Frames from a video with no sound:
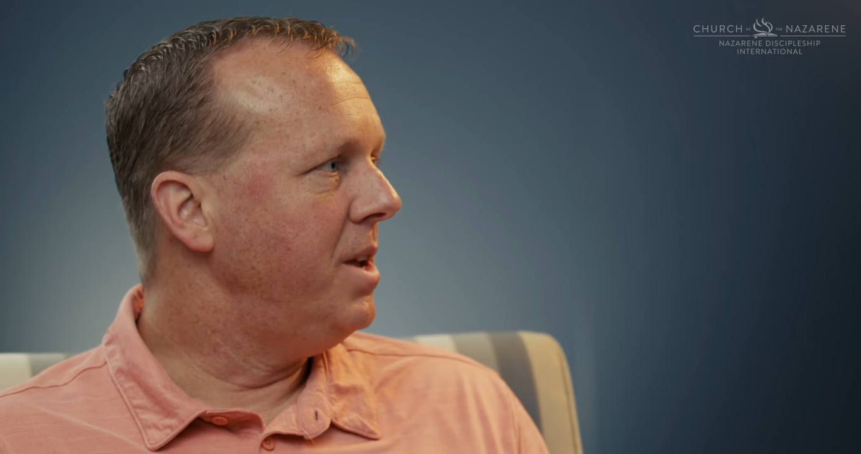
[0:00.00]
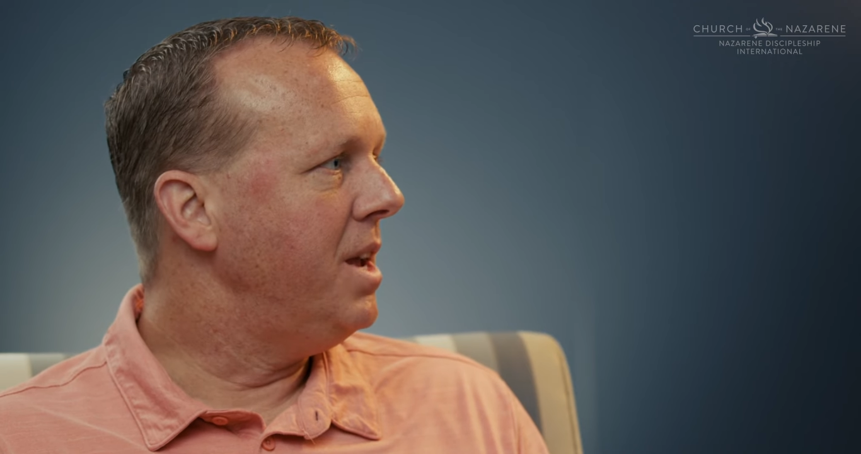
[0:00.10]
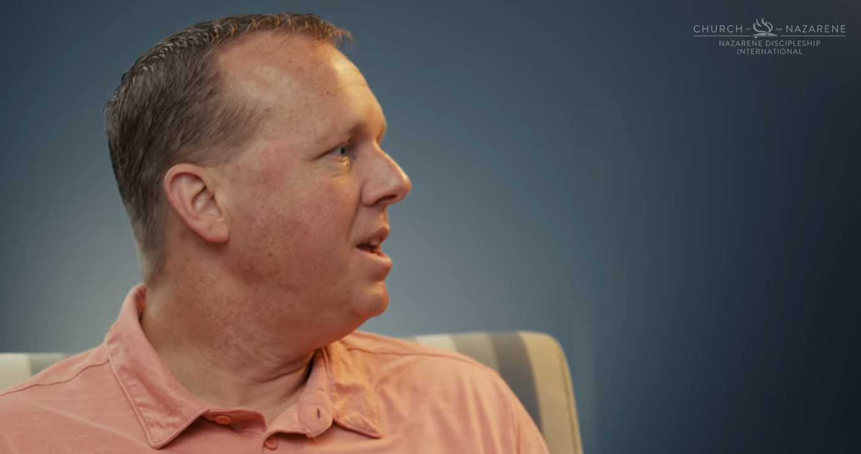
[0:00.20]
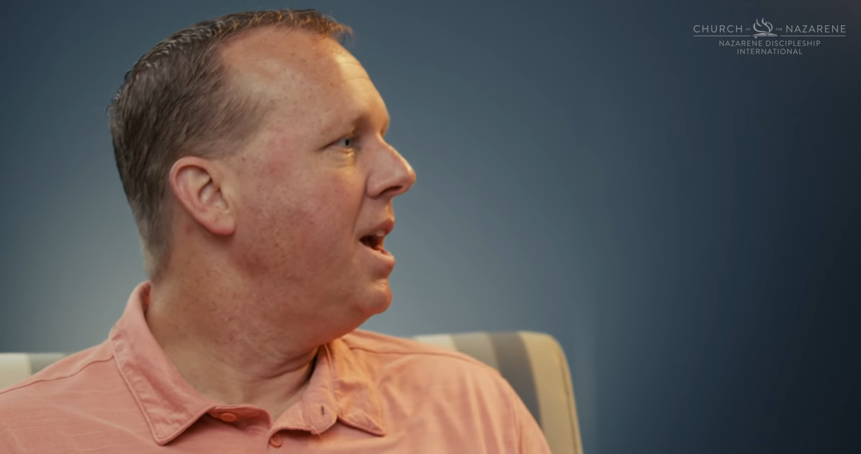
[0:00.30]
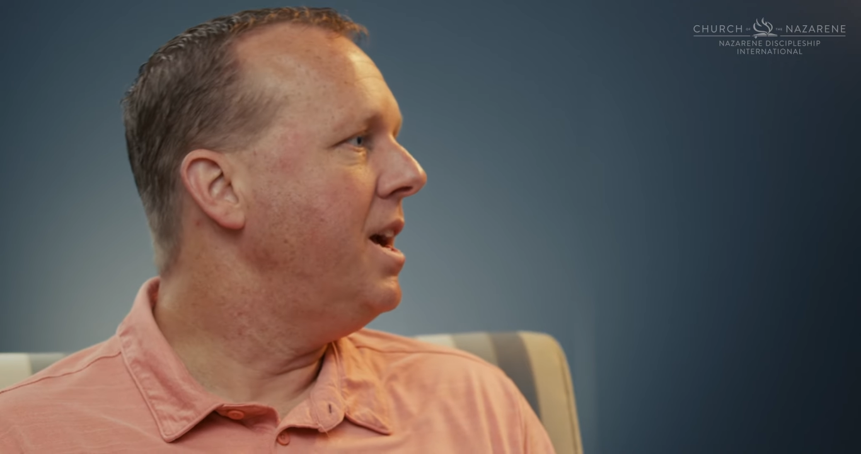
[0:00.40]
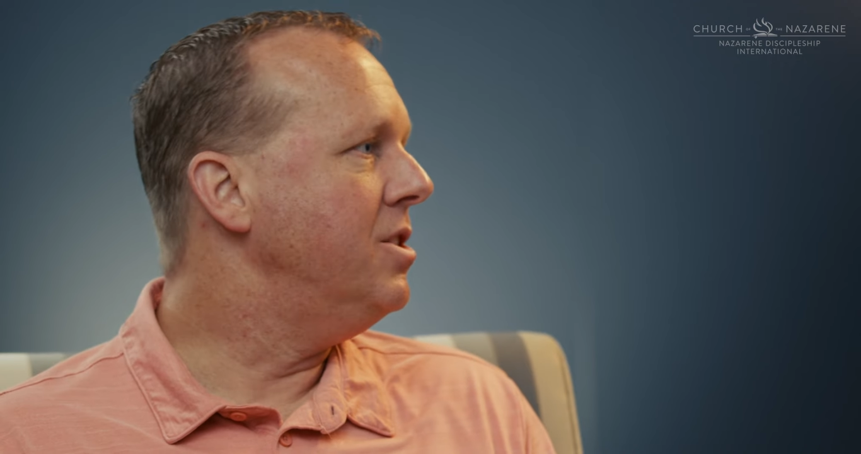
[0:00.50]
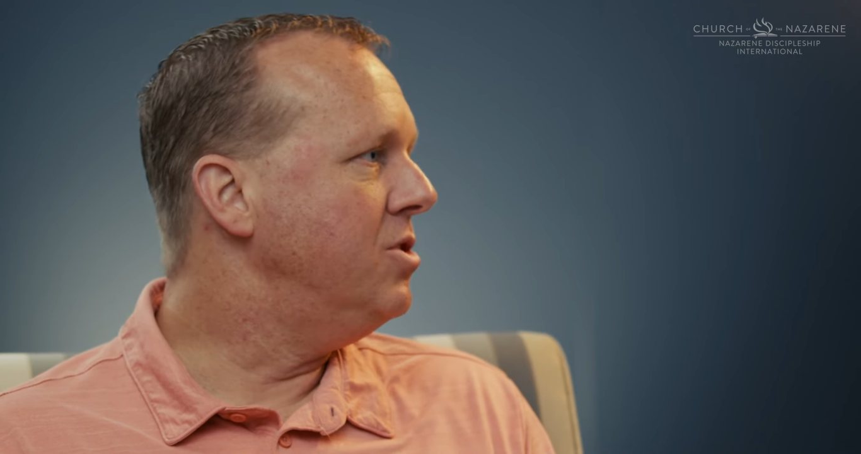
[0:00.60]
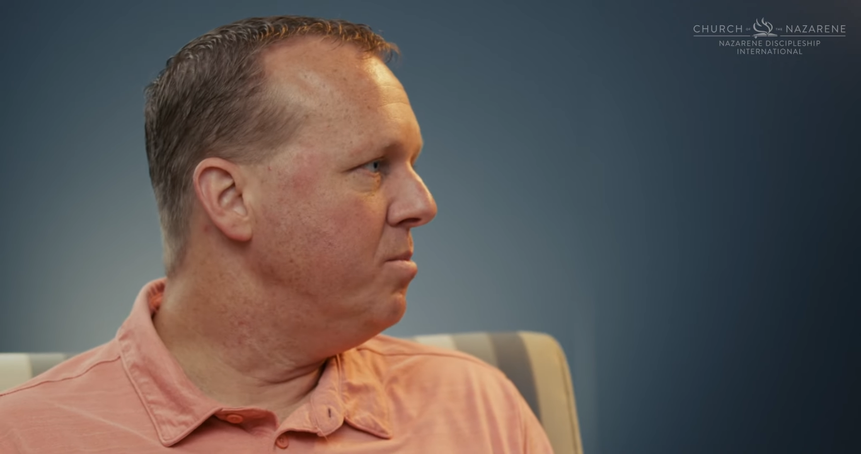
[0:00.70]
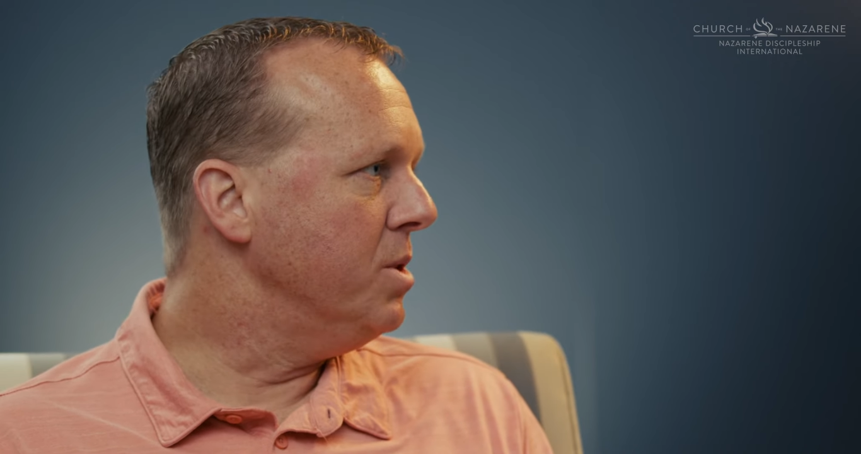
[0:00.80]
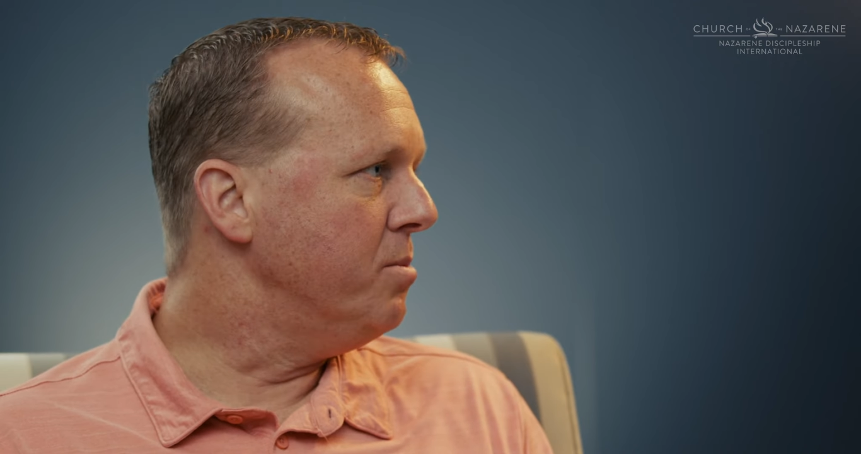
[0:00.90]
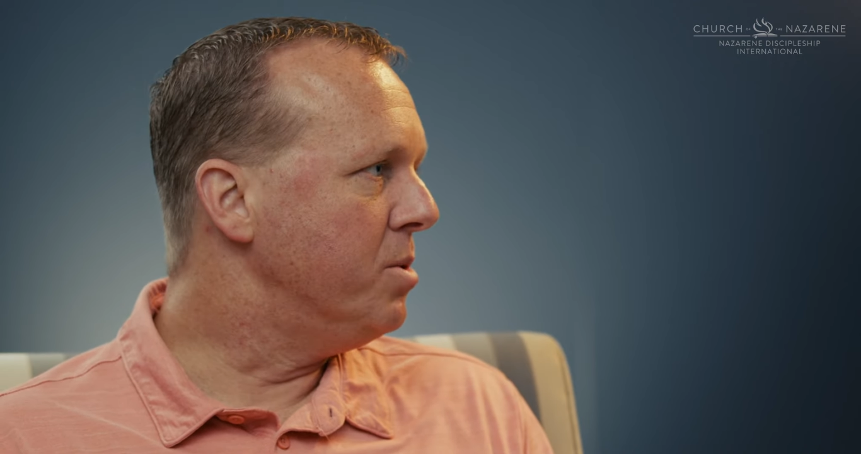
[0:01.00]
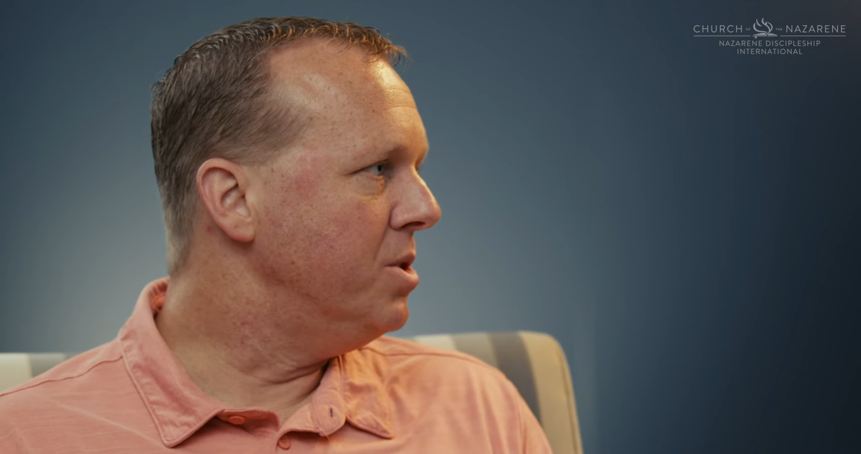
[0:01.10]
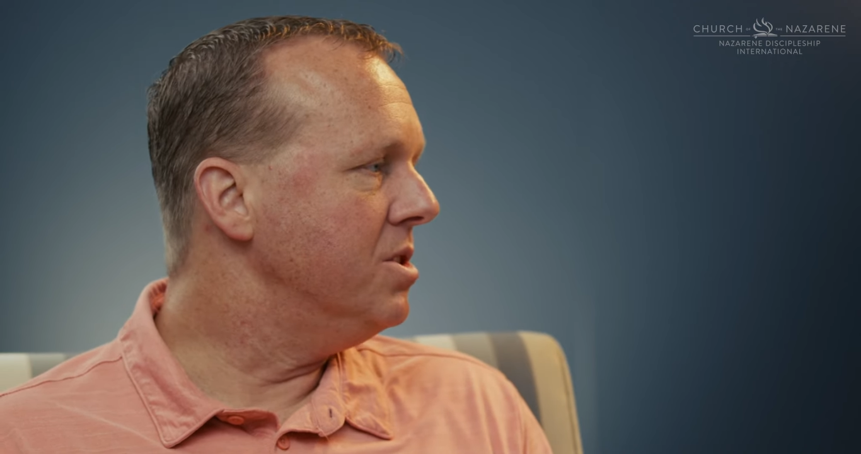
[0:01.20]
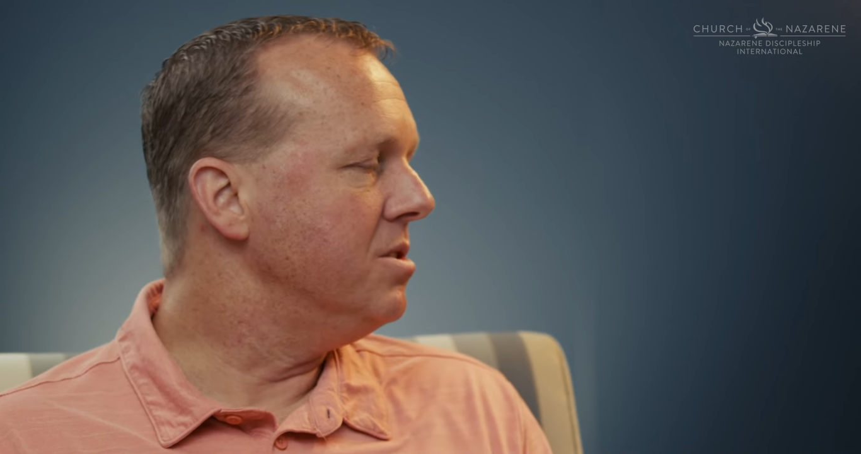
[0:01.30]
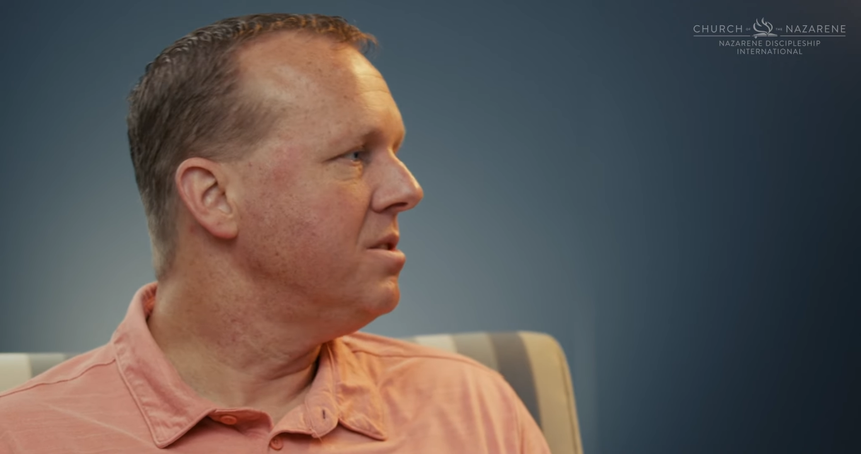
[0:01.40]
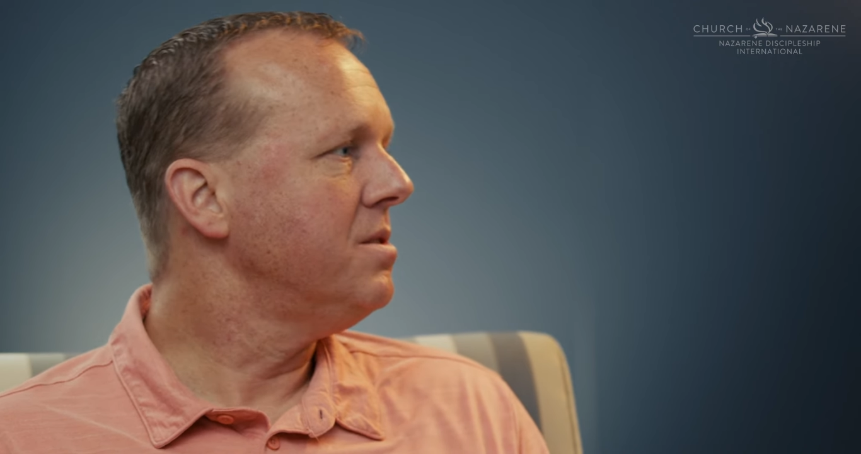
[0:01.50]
engage and build bridges?